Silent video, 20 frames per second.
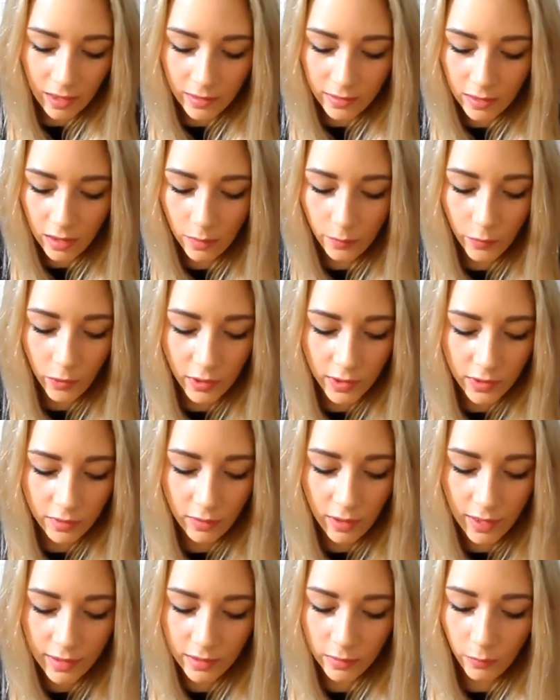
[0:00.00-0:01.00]
So
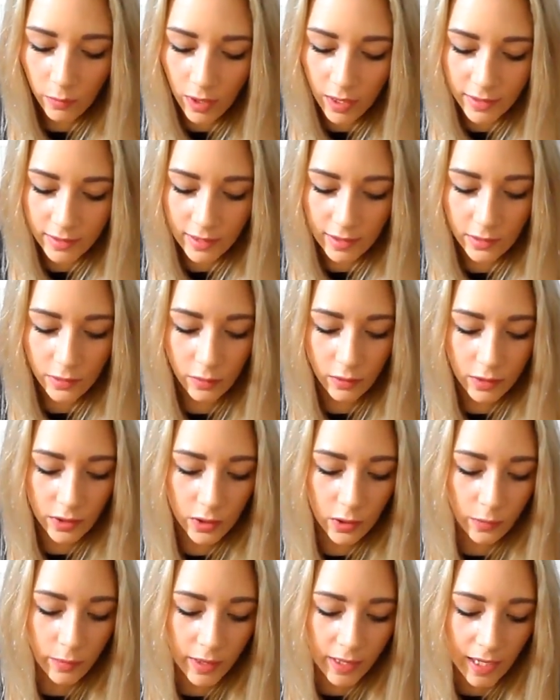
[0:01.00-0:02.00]
moisturiser wise, I took
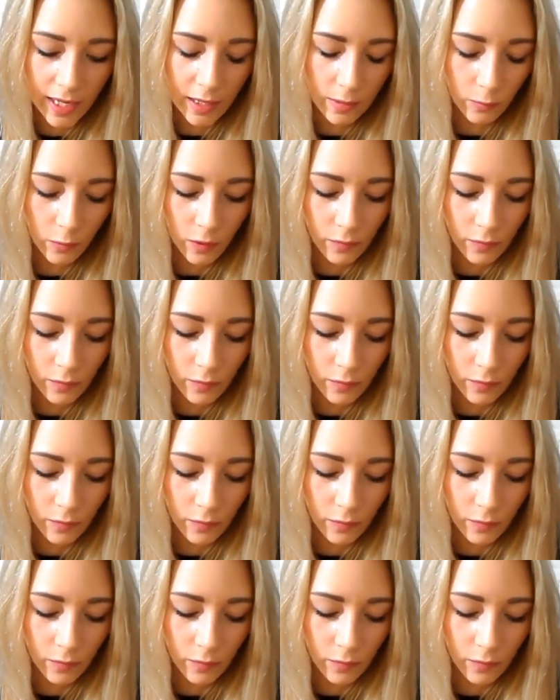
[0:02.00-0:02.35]
two again,